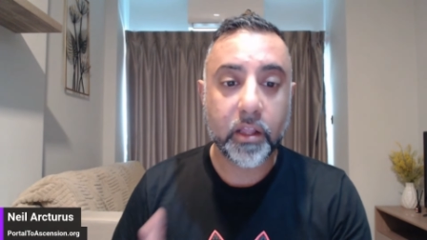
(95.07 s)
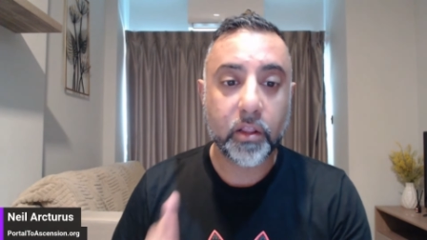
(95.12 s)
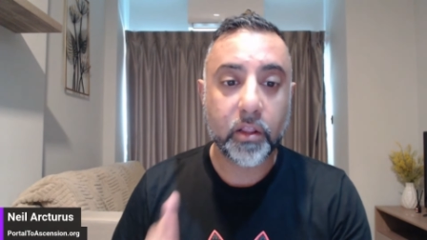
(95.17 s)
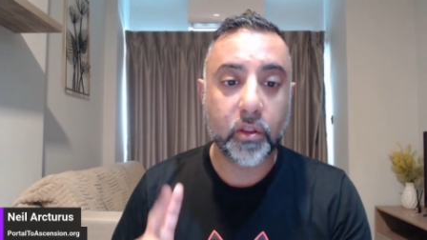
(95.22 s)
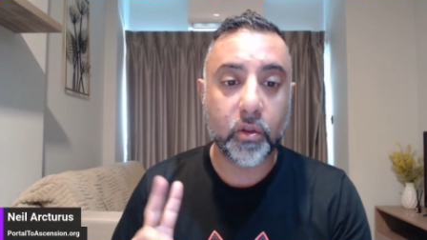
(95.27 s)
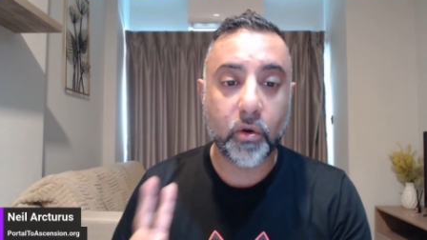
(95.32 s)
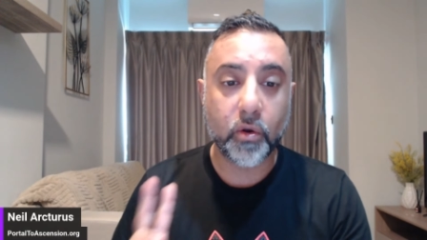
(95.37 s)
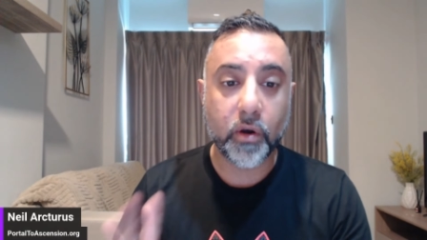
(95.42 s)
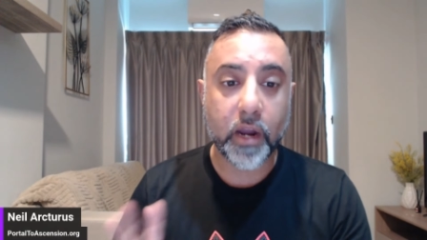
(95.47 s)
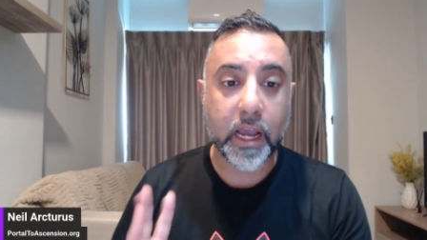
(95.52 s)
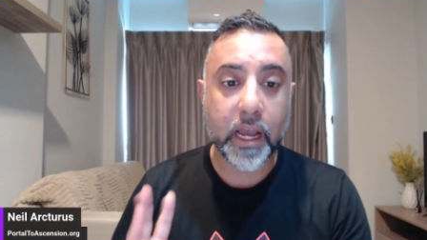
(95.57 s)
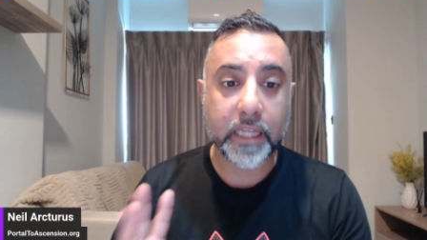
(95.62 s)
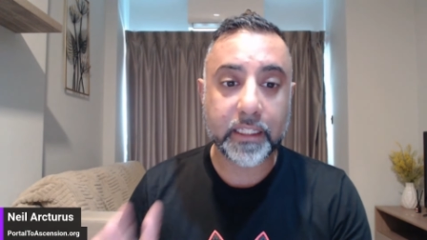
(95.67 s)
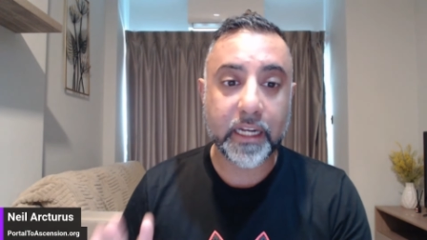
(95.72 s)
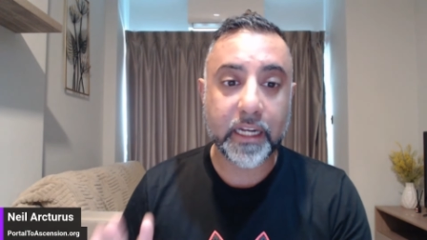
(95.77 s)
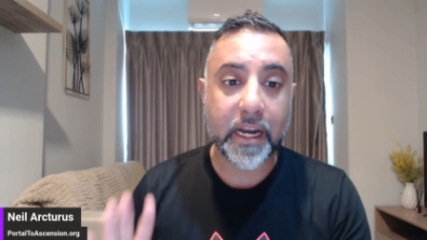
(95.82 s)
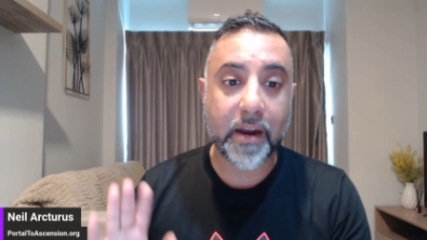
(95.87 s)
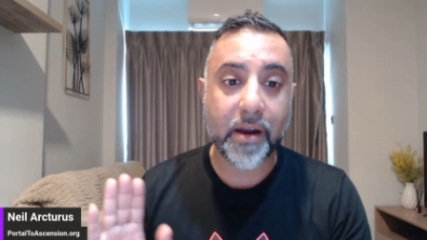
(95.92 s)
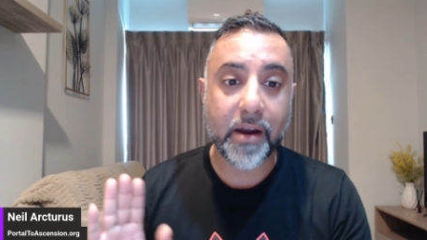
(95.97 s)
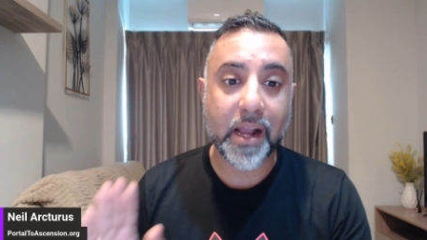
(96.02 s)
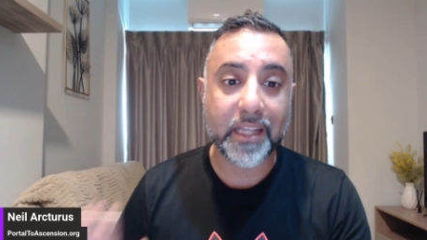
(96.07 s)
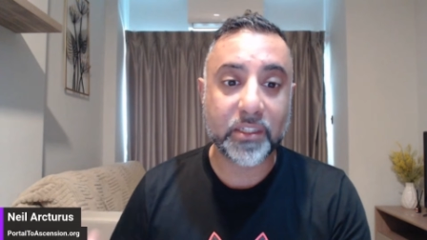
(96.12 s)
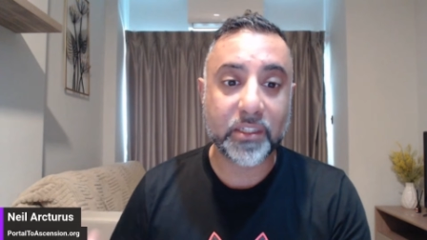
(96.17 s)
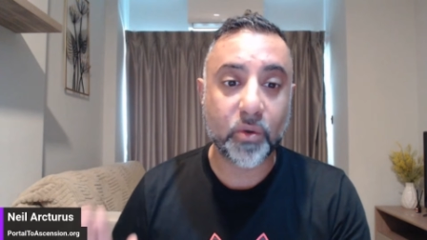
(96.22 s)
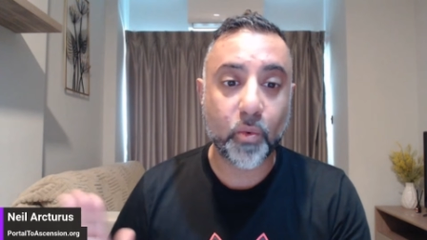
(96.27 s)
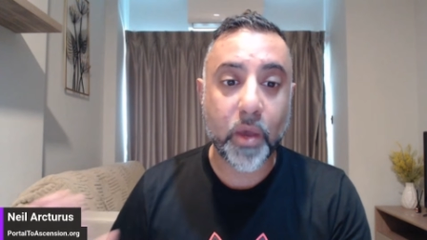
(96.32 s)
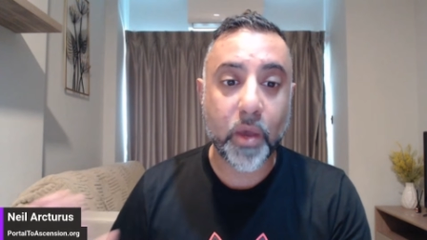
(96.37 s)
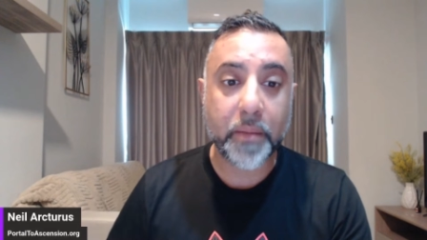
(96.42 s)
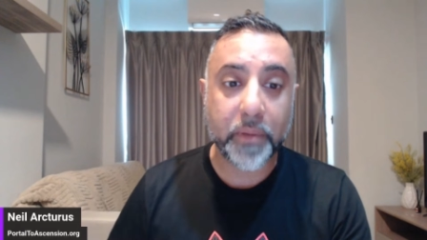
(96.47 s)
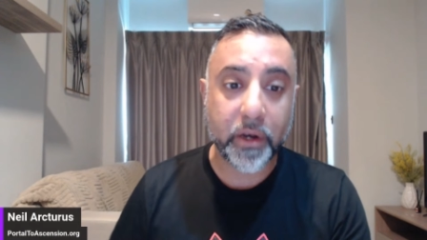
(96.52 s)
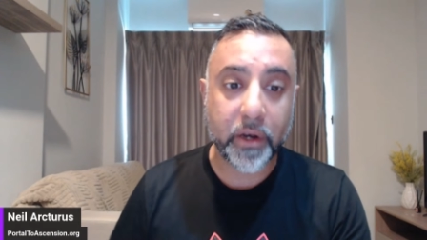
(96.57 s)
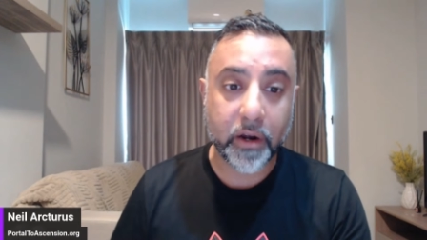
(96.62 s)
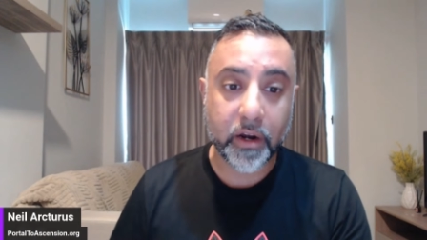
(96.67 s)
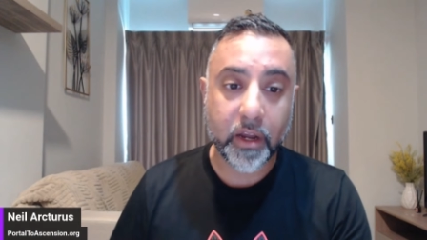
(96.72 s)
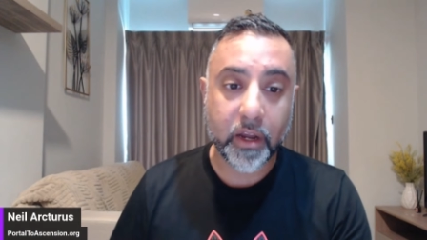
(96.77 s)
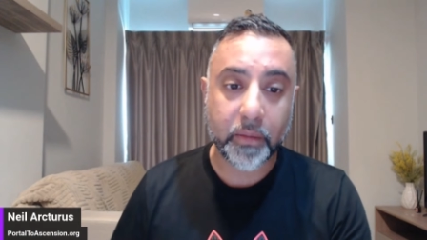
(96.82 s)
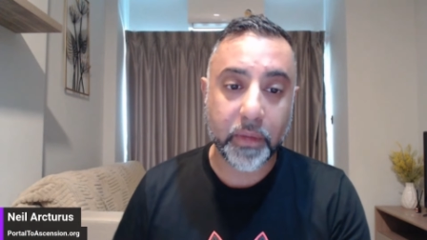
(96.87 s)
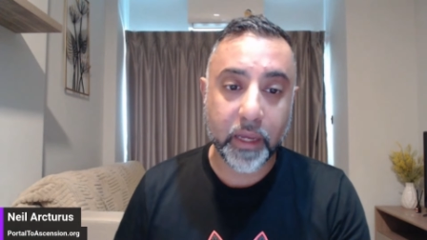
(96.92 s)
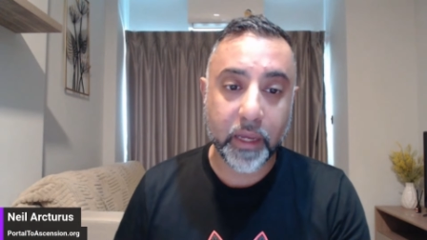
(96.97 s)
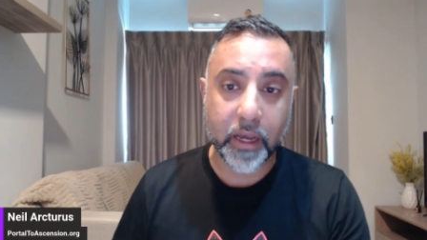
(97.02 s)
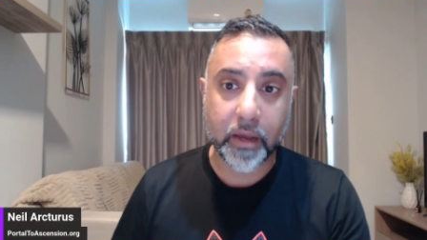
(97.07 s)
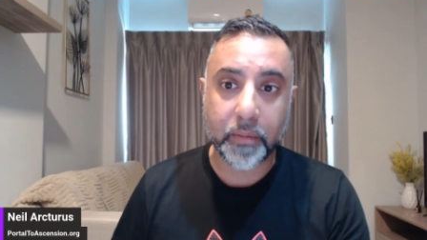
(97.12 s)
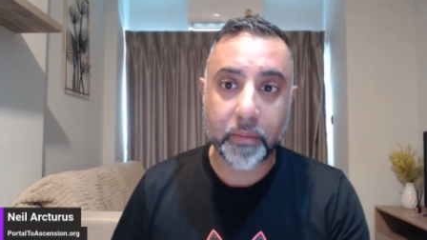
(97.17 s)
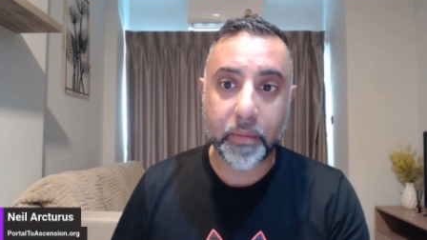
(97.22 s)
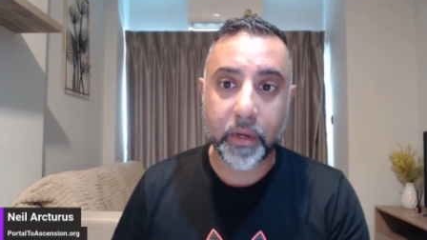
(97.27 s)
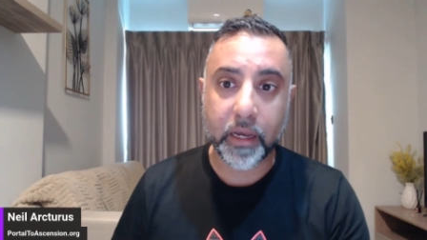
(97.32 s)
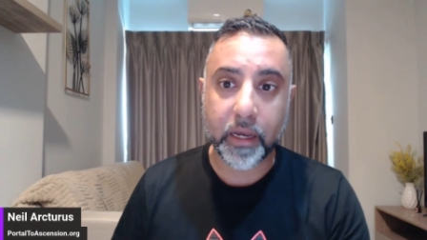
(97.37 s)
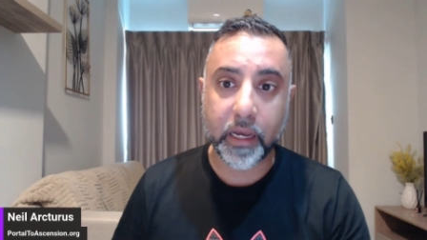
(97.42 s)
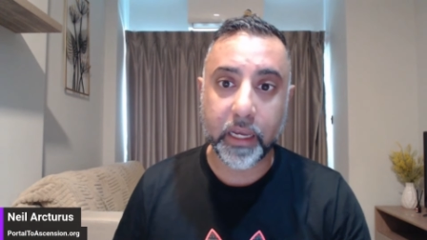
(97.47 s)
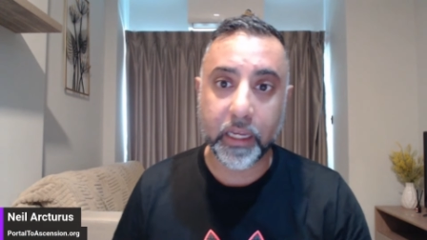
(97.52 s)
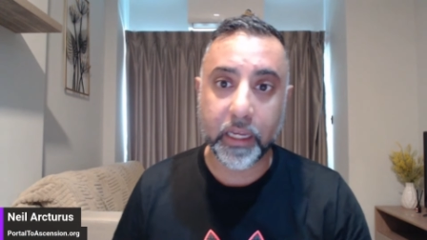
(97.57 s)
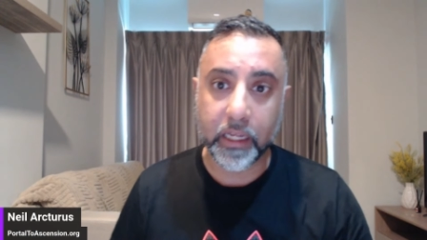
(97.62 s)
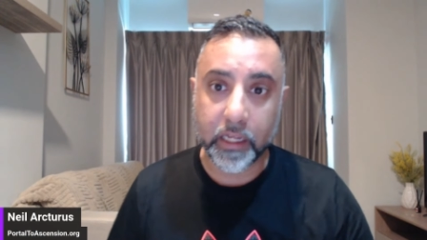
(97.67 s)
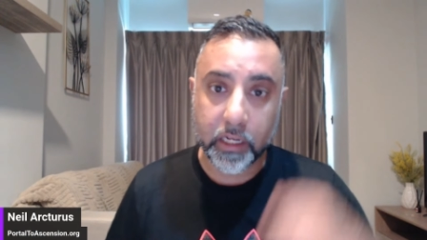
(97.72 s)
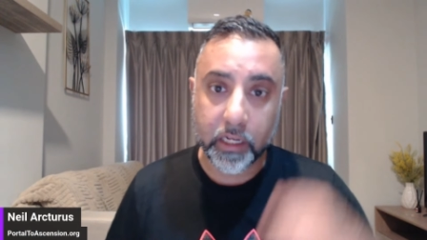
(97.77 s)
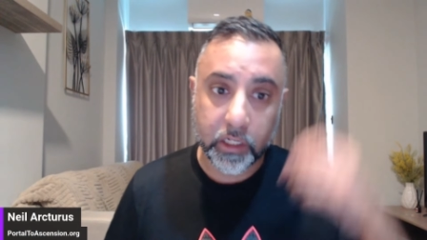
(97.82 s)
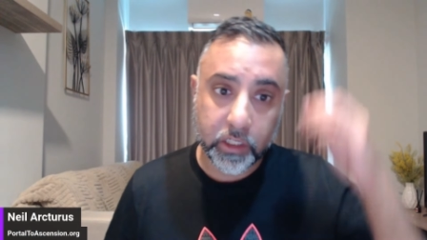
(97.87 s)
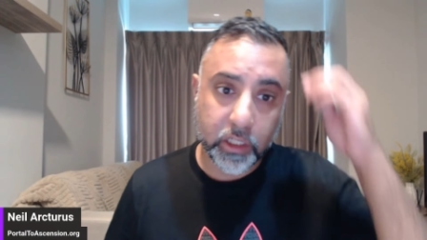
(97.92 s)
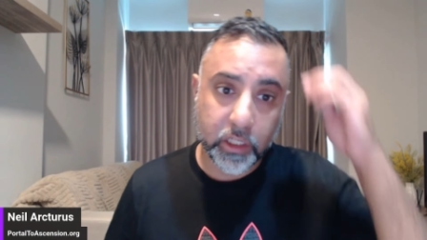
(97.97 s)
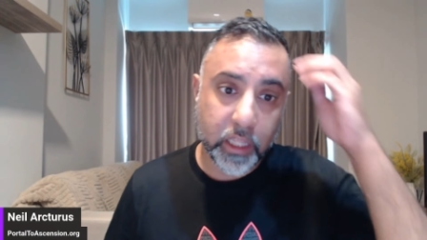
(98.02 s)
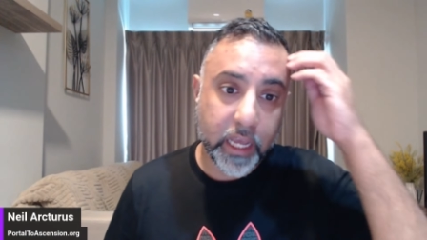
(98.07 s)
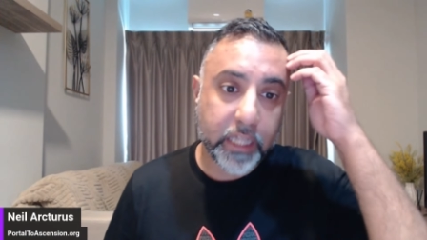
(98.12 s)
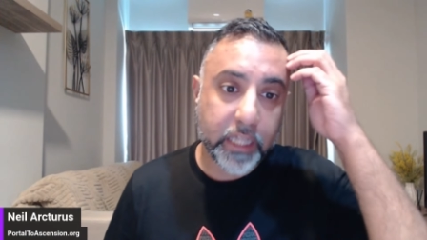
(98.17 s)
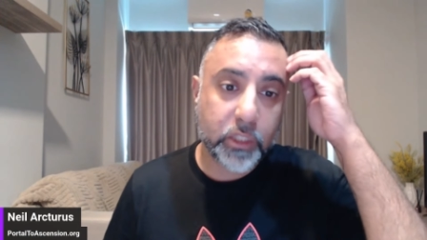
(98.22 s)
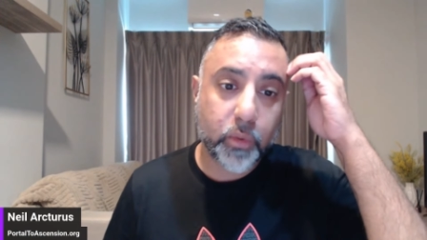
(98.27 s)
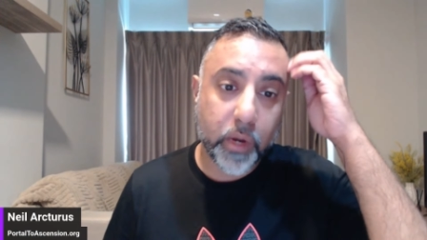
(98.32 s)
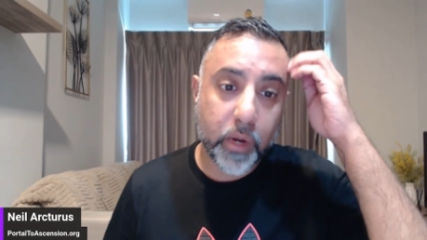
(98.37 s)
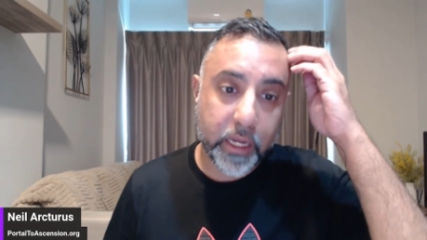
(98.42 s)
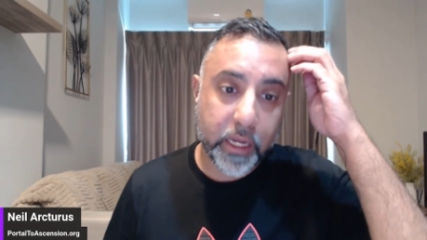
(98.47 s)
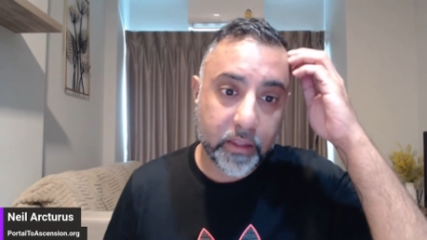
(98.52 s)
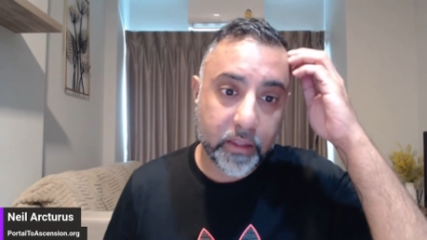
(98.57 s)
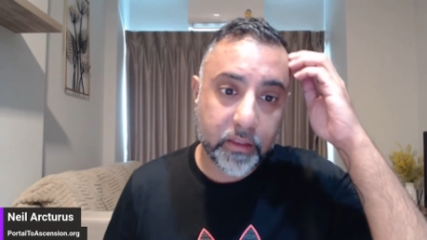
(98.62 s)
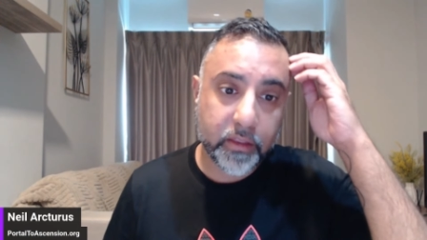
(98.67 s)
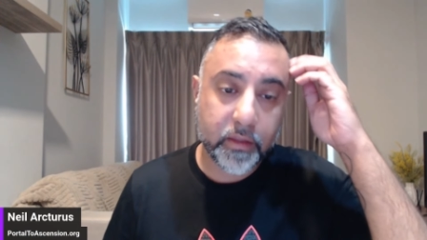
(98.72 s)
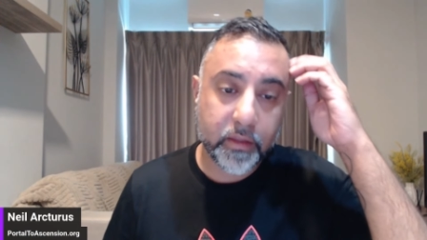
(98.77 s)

Laura Eisenhower has a webinar coming up in July 20th